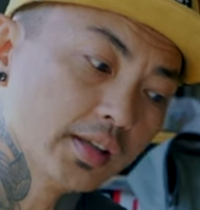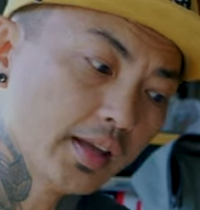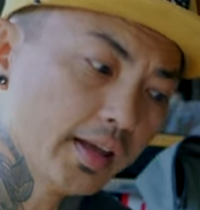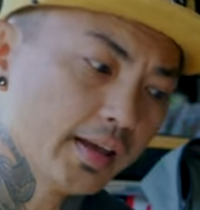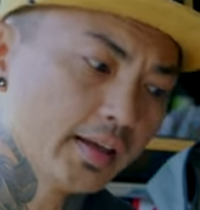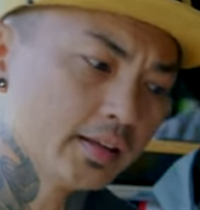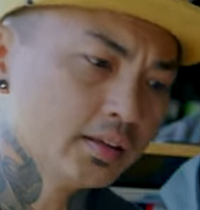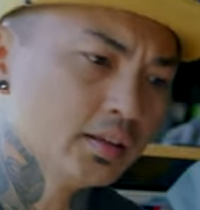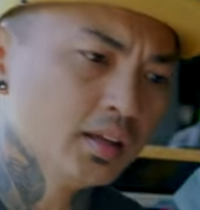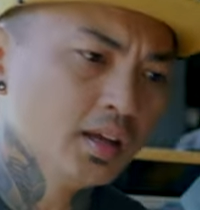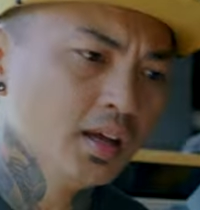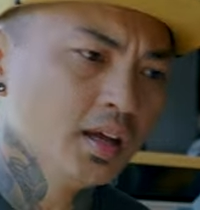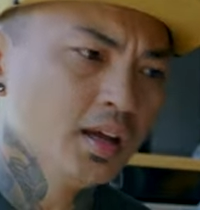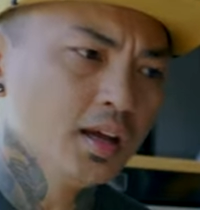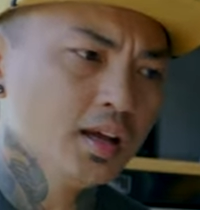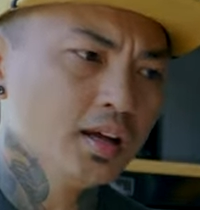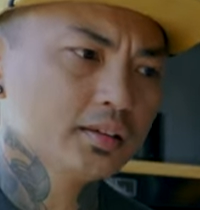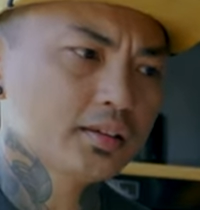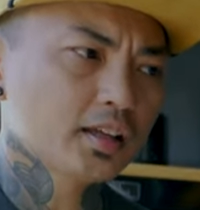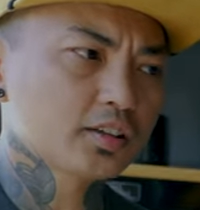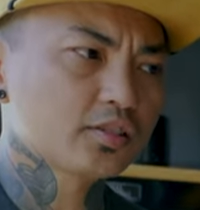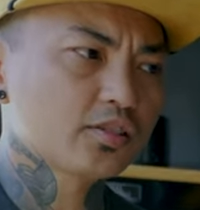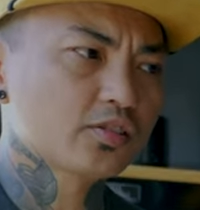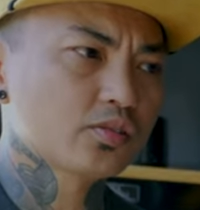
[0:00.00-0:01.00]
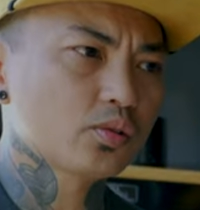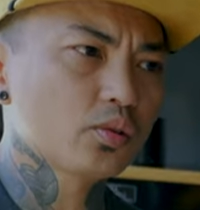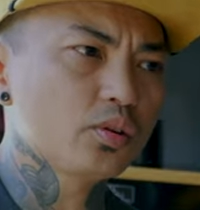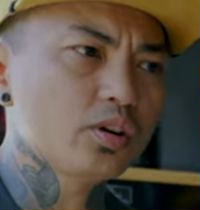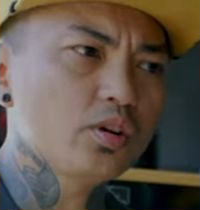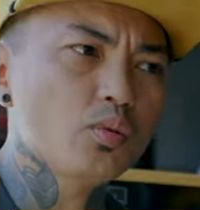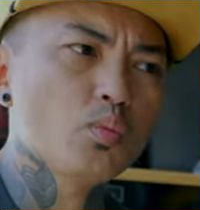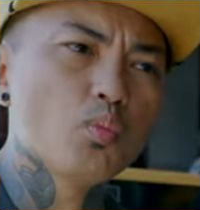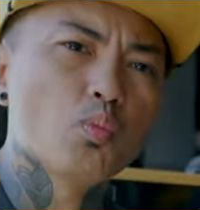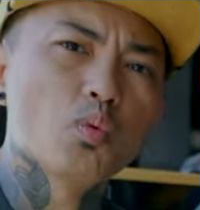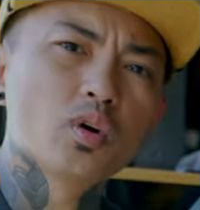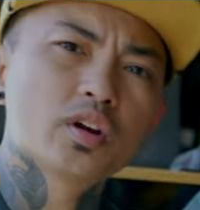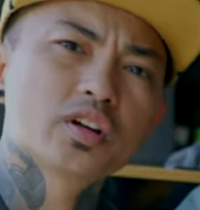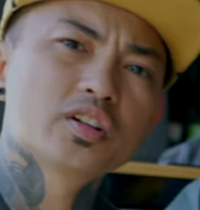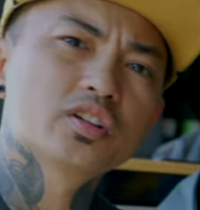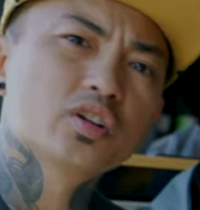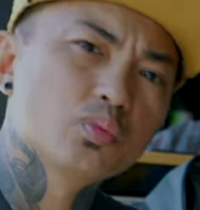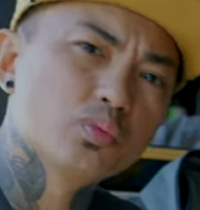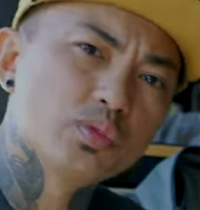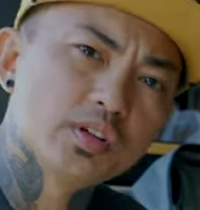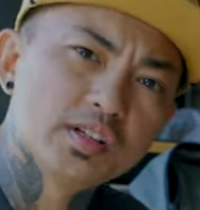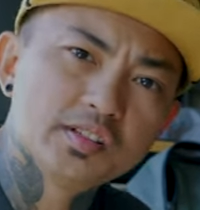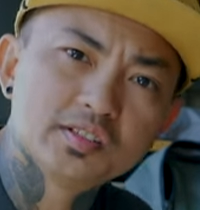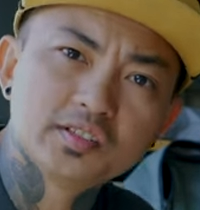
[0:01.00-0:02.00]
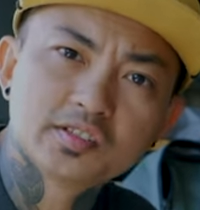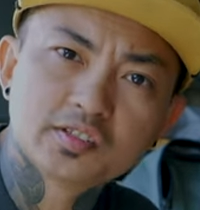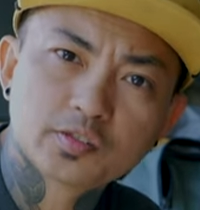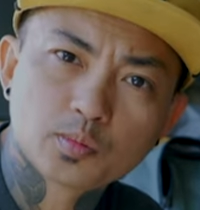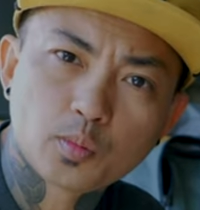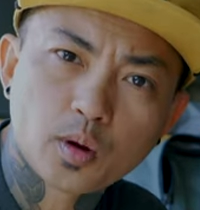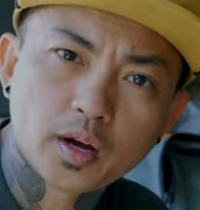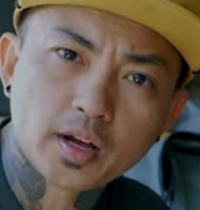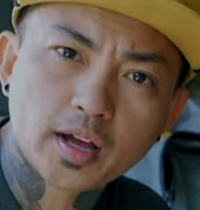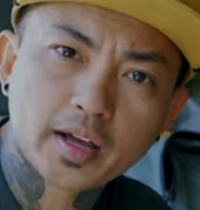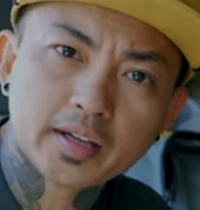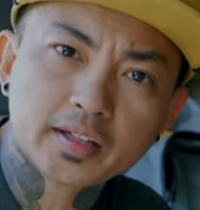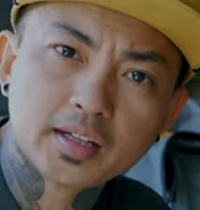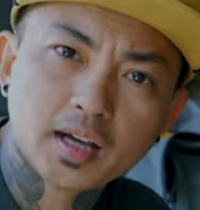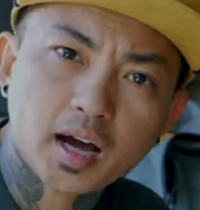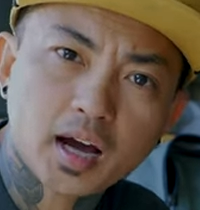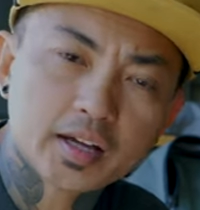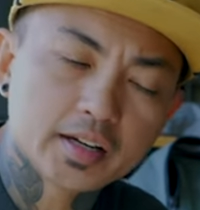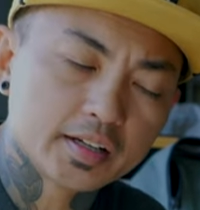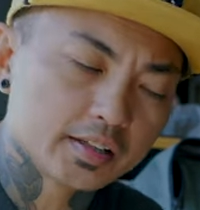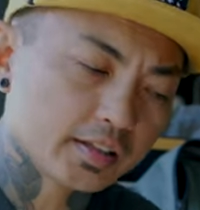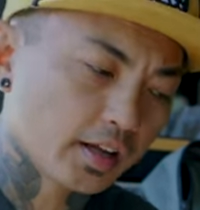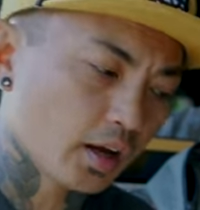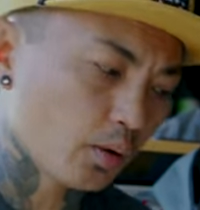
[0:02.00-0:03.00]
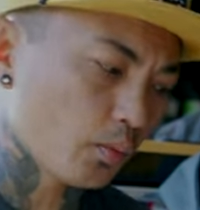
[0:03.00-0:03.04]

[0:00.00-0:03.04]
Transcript: And that's sort of one of the reasons why I got it.